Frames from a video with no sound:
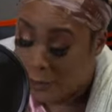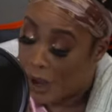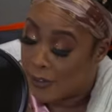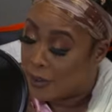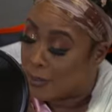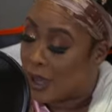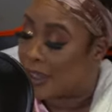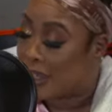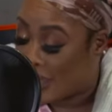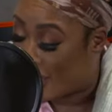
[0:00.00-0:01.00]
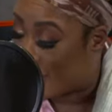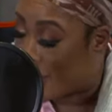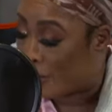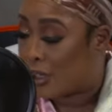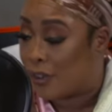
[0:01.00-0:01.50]
wife and my kid,
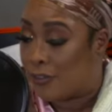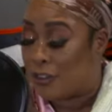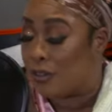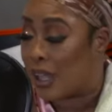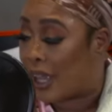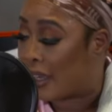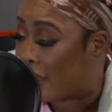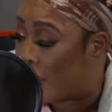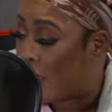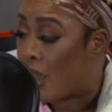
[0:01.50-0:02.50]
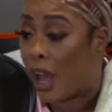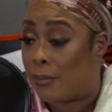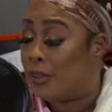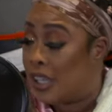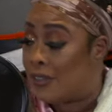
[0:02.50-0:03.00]
I'm gonna feel like
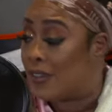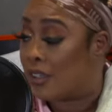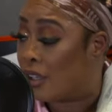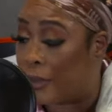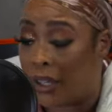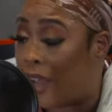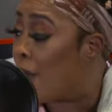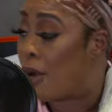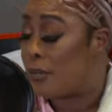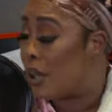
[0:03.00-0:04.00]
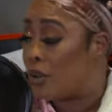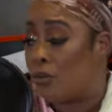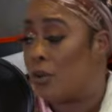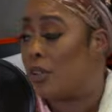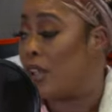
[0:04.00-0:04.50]
I'm leaving them and I, I'm not
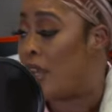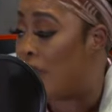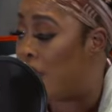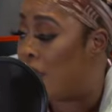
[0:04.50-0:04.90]
gonna want that.